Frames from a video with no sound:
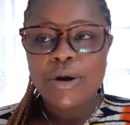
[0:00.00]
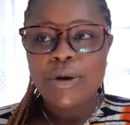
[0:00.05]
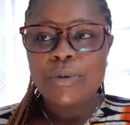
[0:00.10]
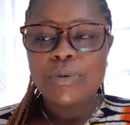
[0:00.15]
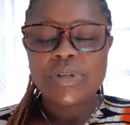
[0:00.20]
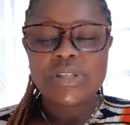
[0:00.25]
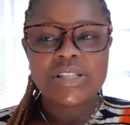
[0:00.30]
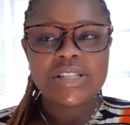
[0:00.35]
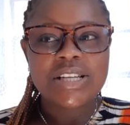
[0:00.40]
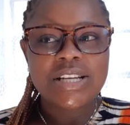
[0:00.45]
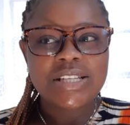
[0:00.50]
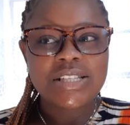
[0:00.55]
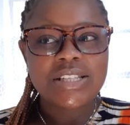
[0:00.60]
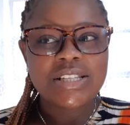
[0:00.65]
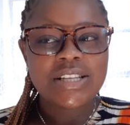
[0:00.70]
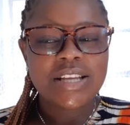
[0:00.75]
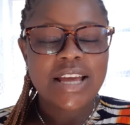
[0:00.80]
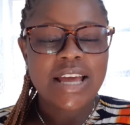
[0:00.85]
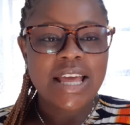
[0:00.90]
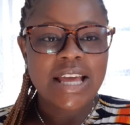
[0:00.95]
was
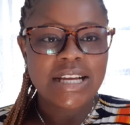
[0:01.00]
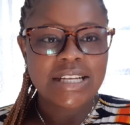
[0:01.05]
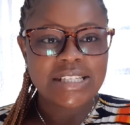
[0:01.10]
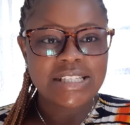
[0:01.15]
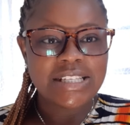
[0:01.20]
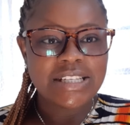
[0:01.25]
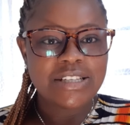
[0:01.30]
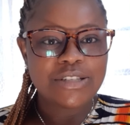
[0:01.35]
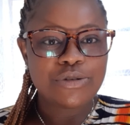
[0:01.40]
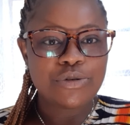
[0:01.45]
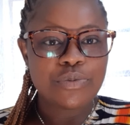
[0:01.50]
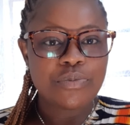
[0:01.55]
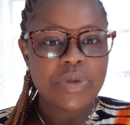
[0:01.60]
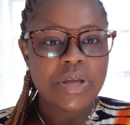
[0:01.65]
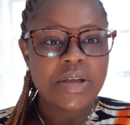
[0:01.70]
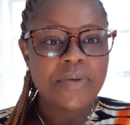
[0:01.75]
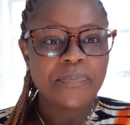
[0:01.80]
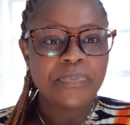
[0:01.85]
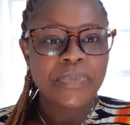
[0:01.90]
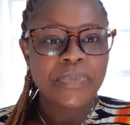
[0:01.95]
just hectic to me.